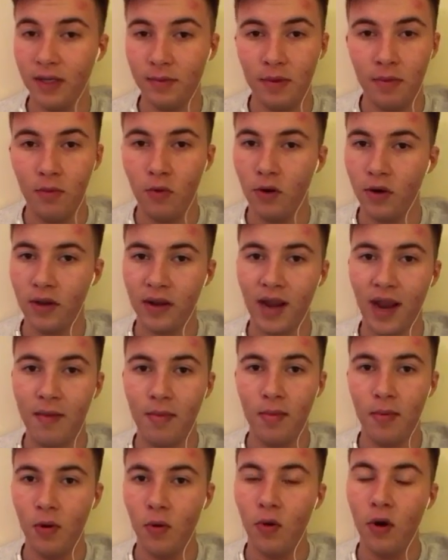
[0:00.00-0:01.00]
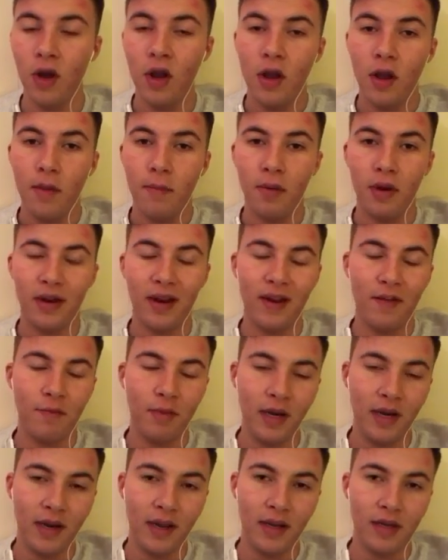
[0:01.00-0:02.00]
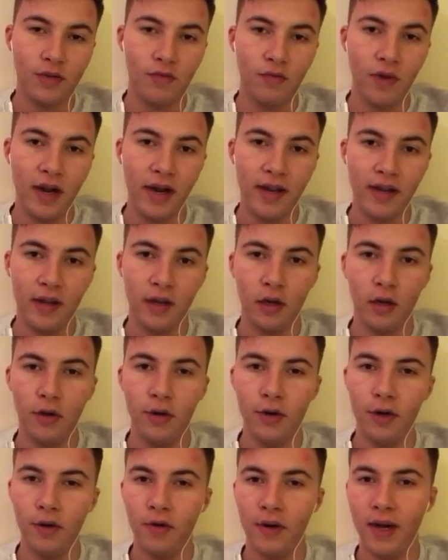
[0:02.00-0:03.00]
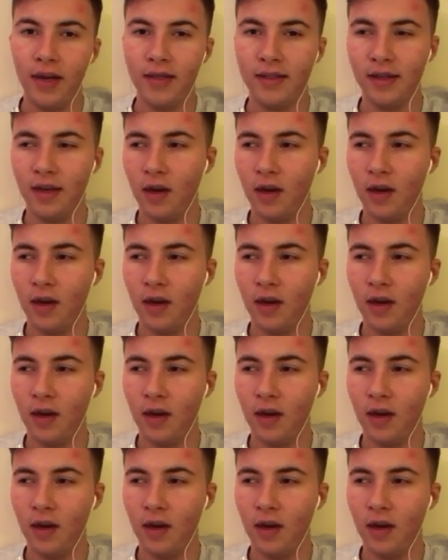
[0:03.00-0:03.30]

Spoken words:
He's been more than capable, but they've been against Reading and Ludogorets.